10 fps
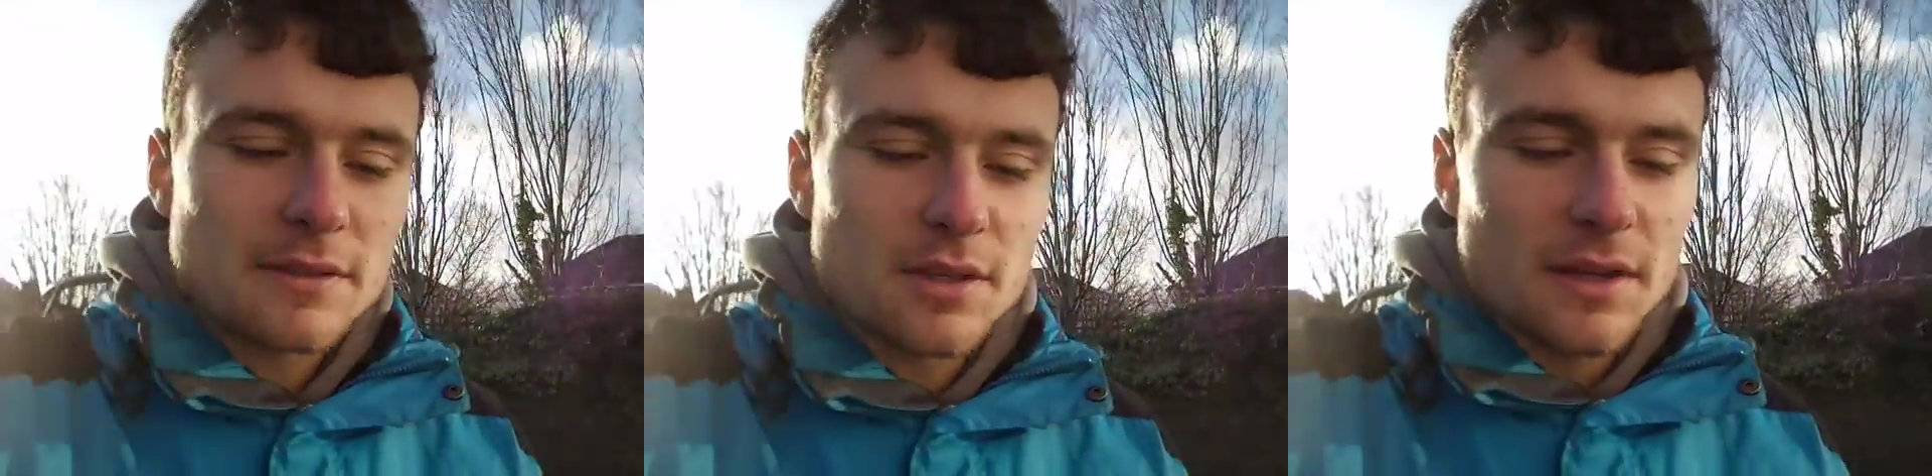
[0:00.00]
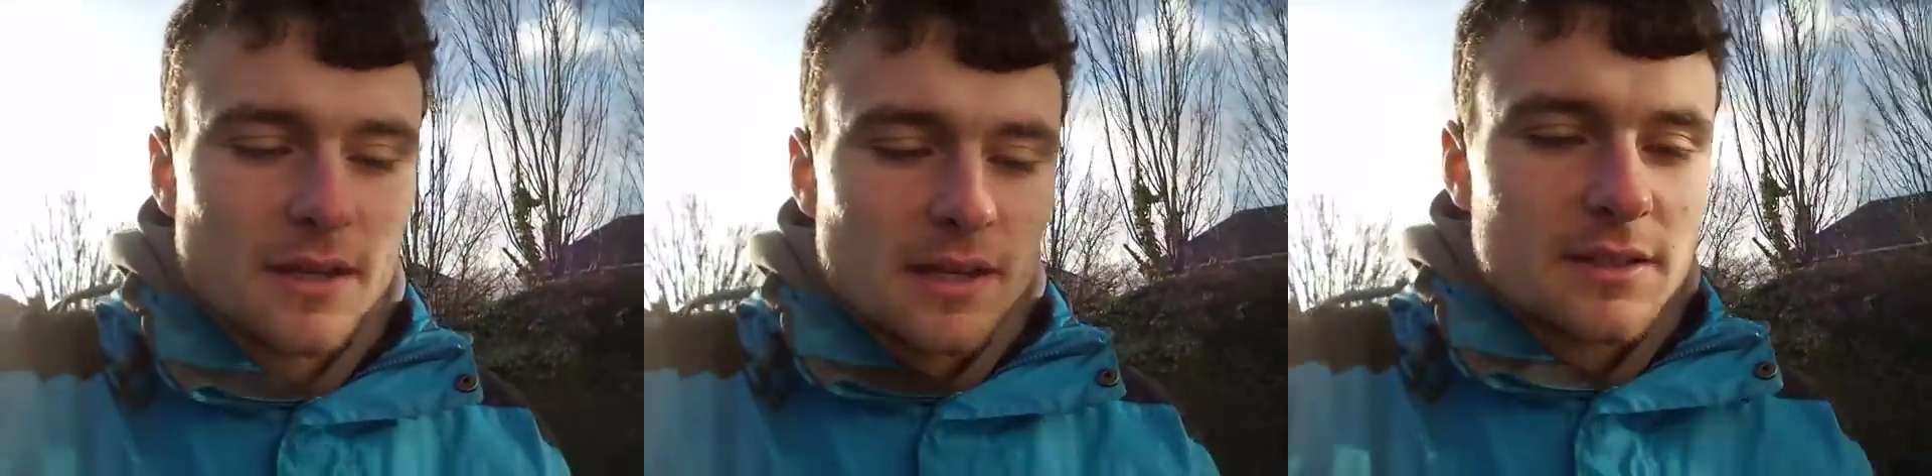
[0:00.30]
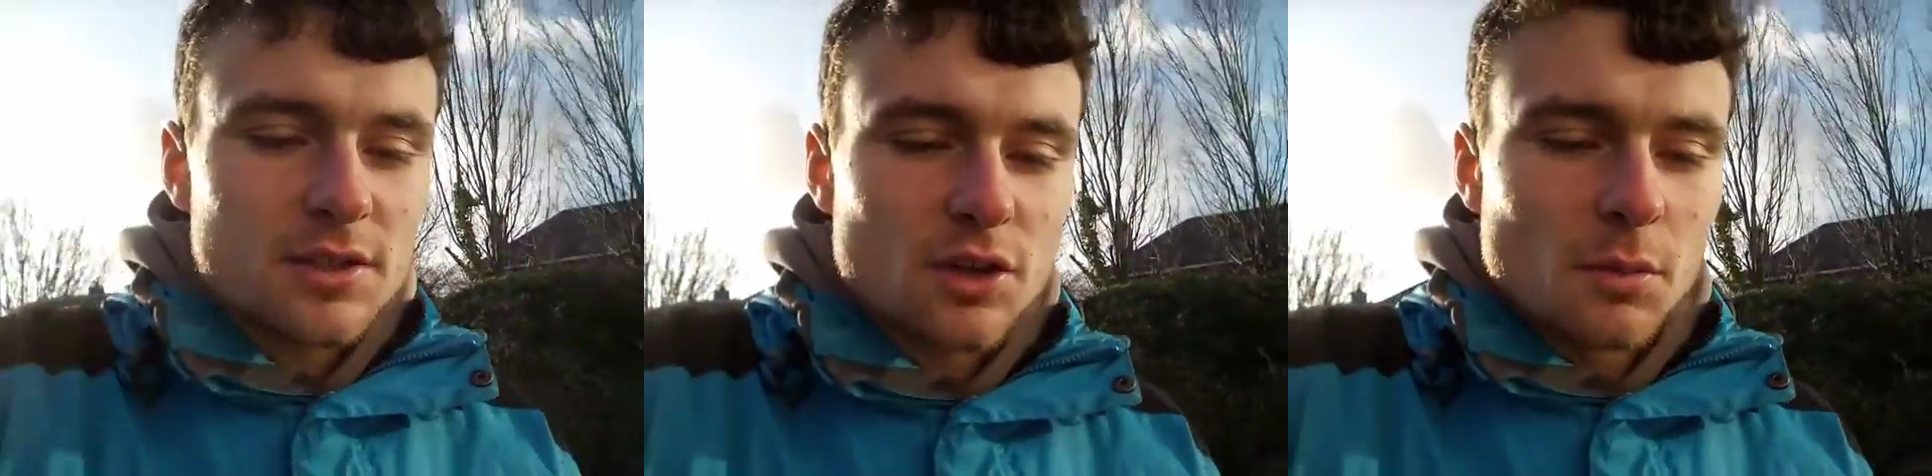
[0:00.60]
to
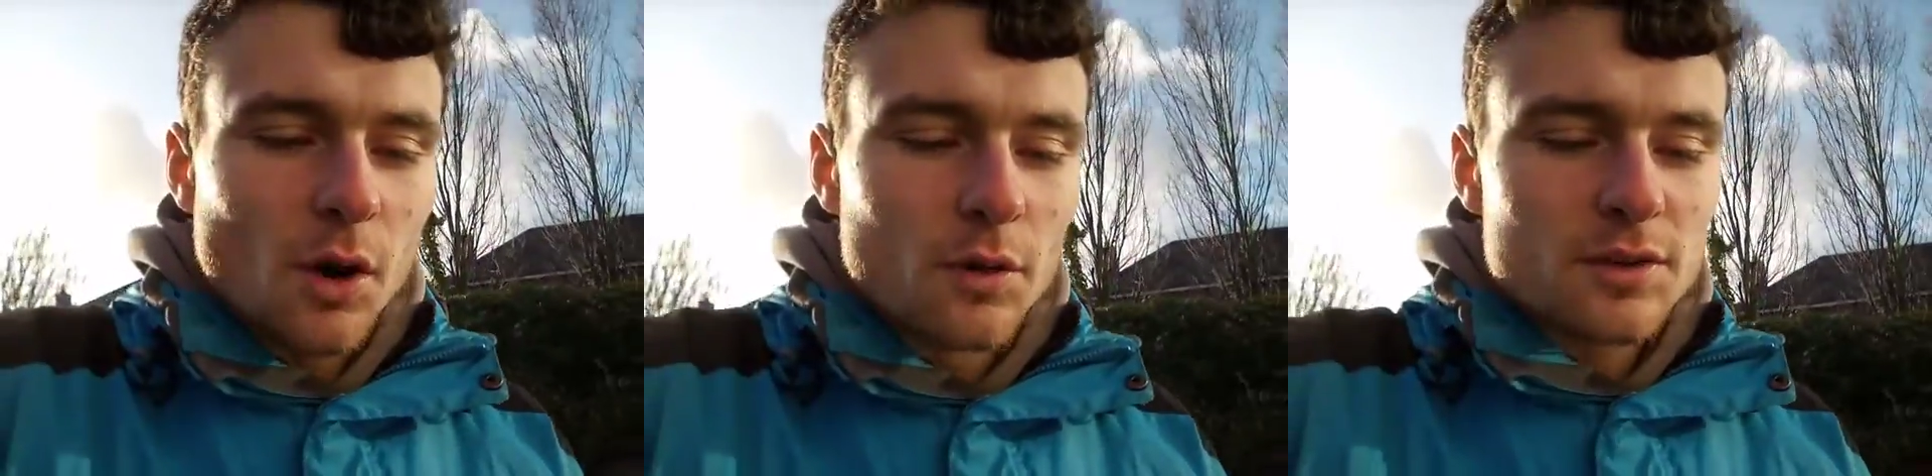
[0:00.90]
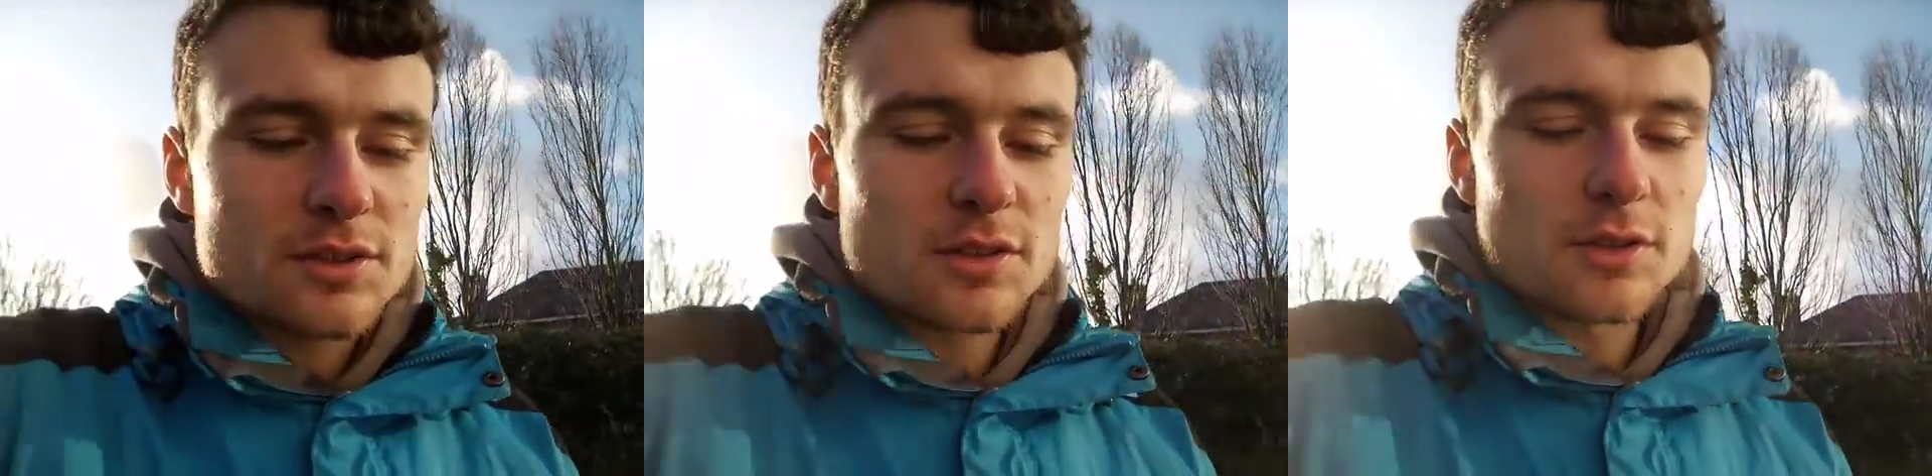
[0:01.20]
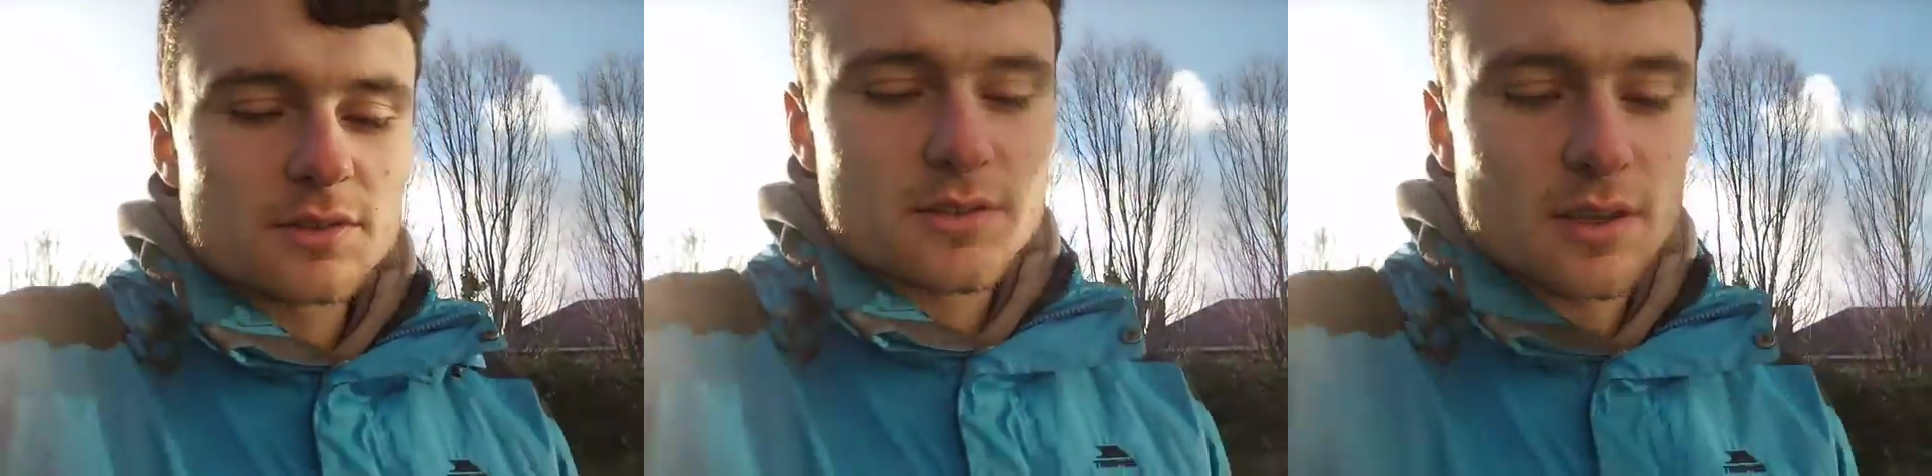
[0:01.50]
come over
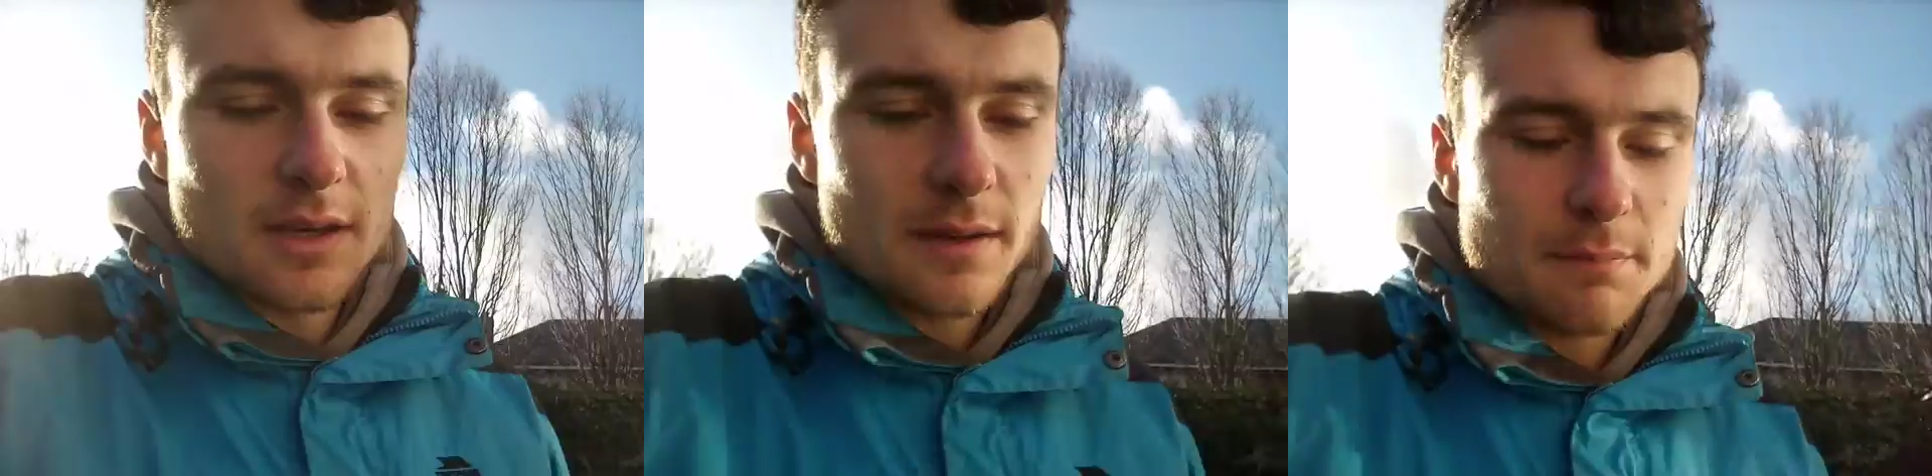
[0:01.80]
to